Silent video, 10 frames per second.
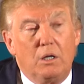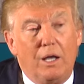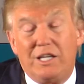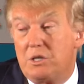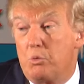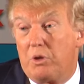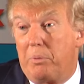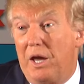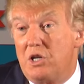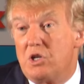hates him with a
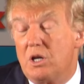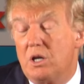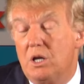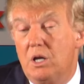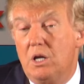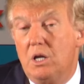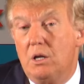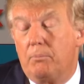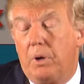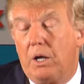passion.
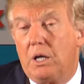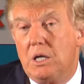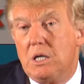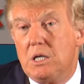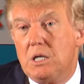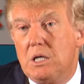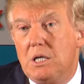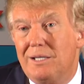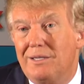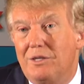But
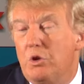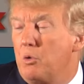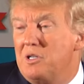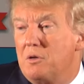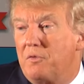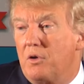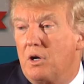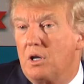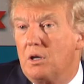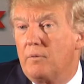no reason for it.
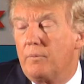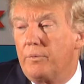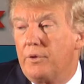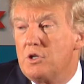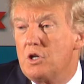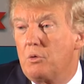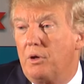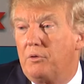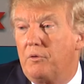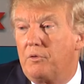There's no
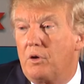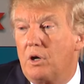reason for it.